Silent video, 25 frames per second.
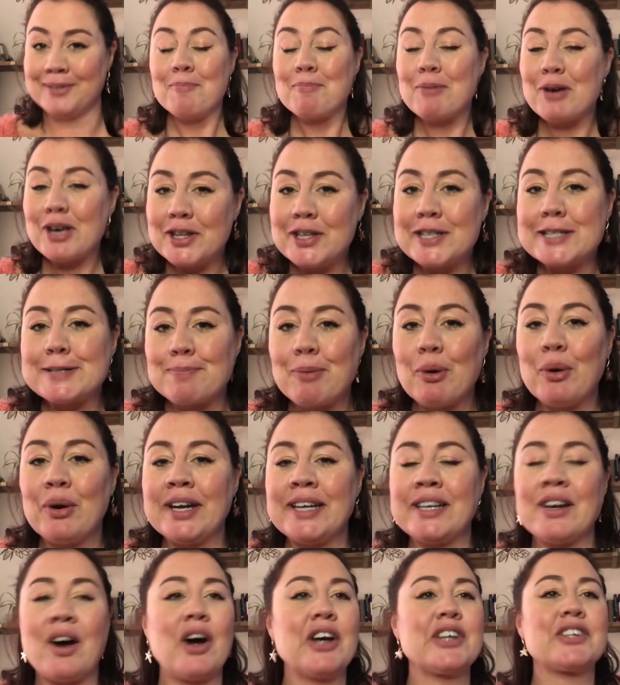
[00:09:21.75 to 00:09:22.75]
But at this
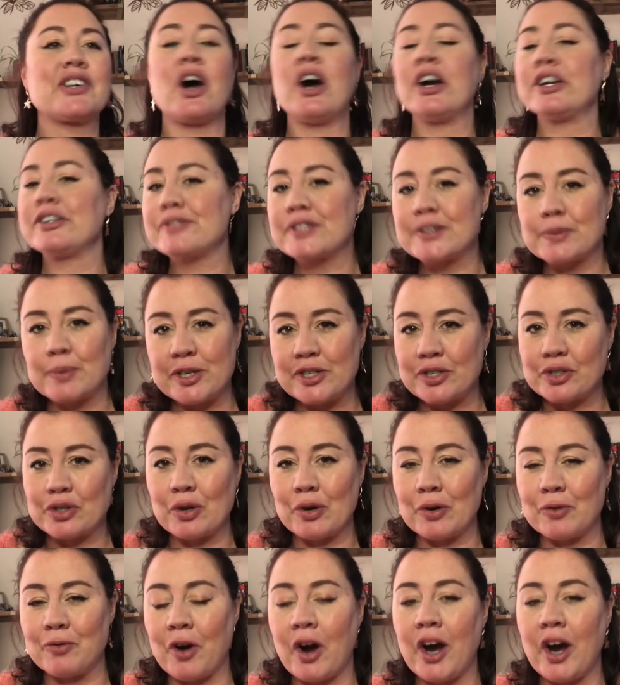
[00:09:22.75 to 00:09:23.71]
point, I kind of switched off.